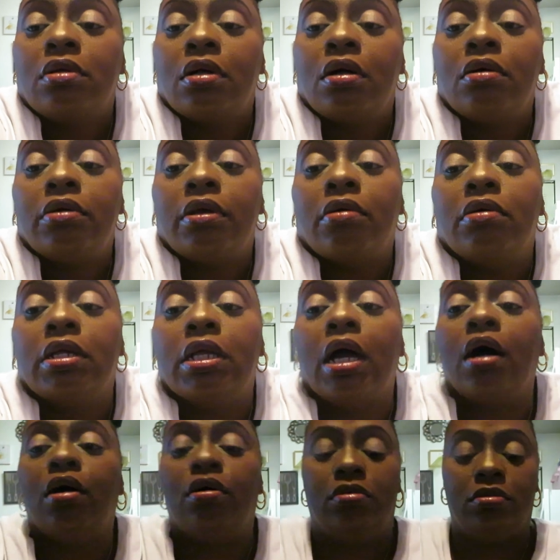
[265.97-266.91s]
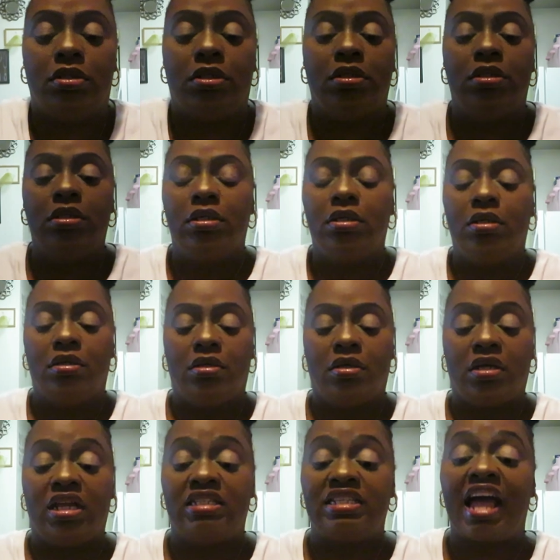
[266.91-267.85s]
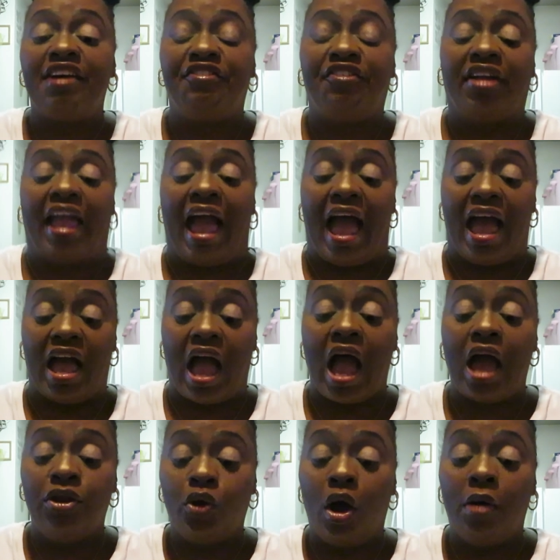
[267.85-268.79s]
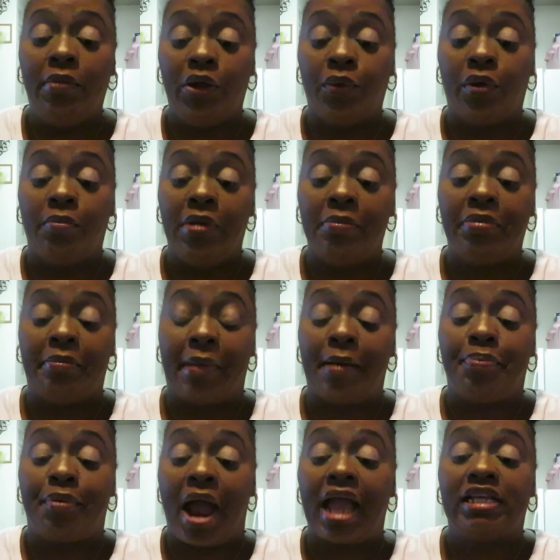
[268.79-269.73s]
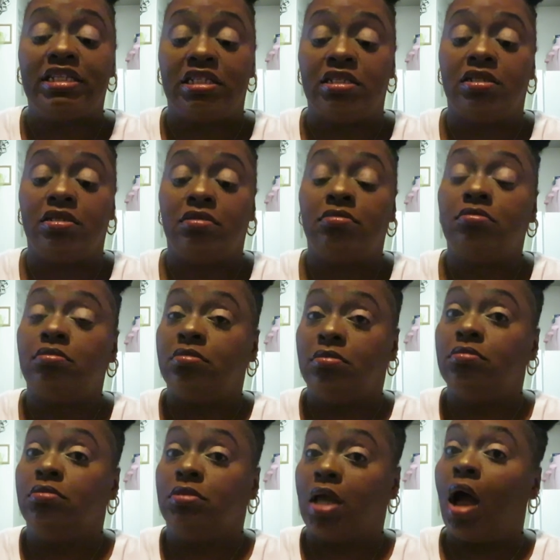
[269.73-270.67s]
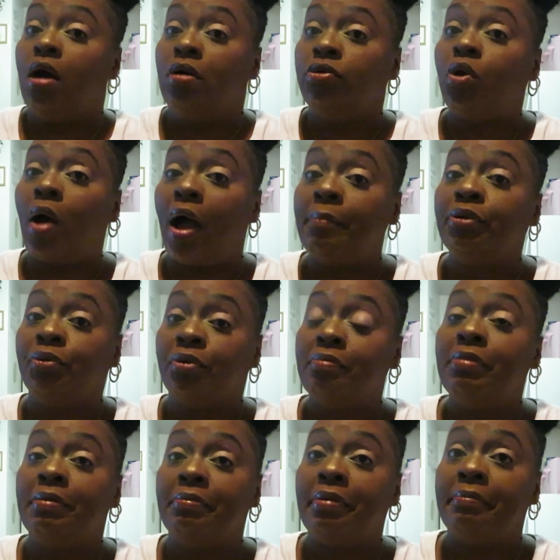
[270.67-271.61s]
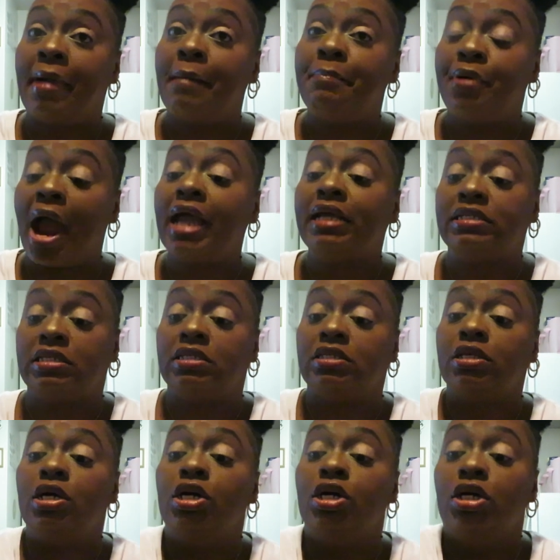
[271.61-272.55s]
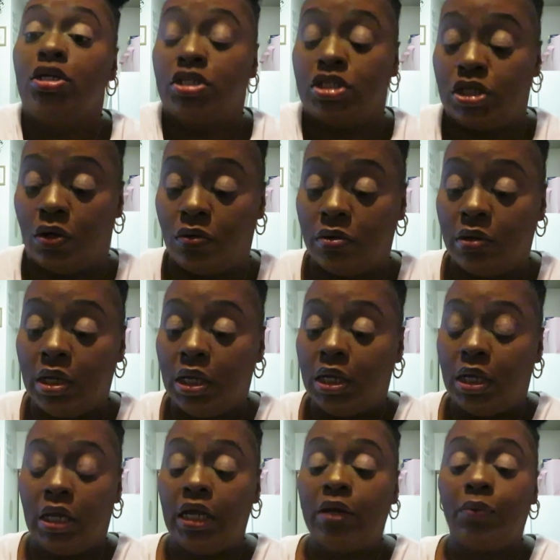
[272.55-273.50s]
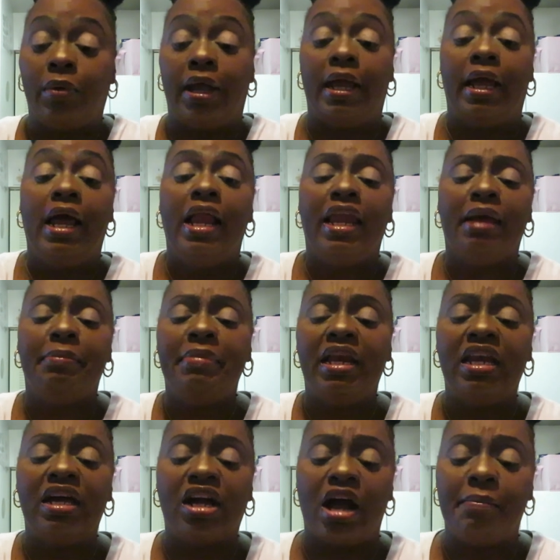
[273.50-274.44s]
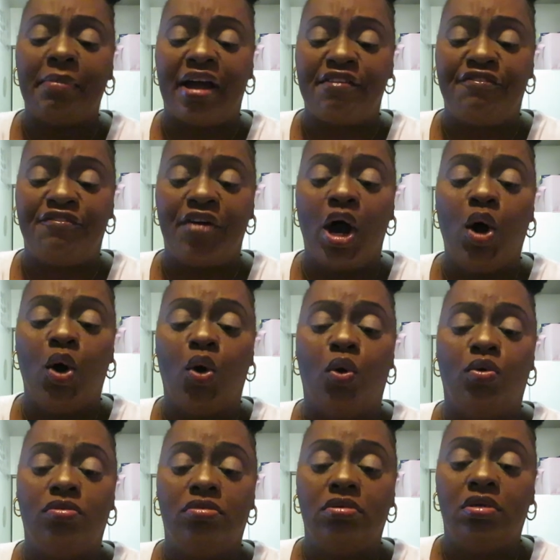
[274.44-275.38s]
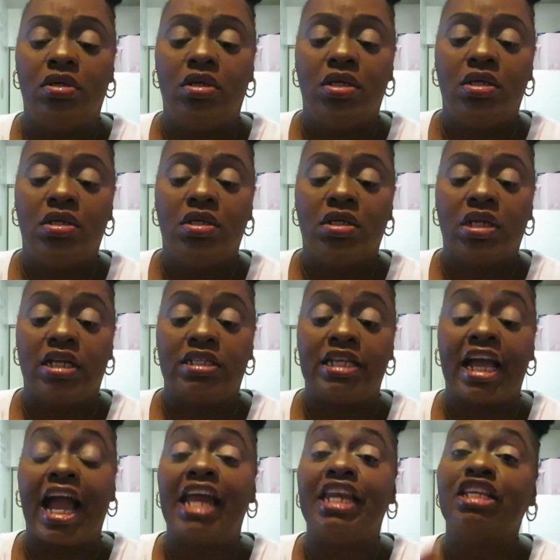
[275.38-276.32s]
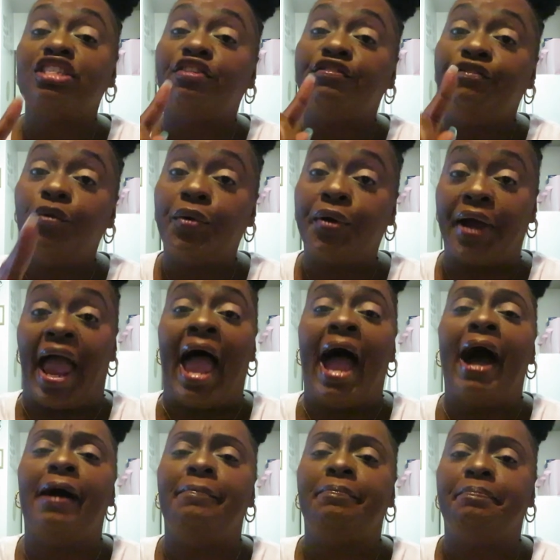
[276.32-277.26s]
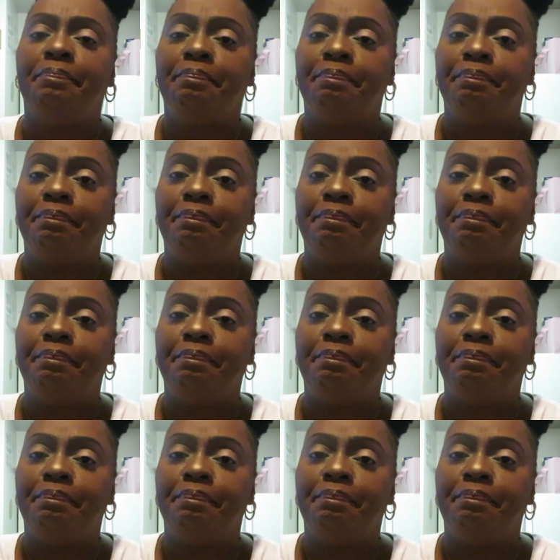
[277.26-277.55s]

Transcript: Hold on, y'all. Because I forgot. I normally remember my prices. Y'all know I be remembering my prices. So, anyway, let me look on my phone. Because I got the Sephora app.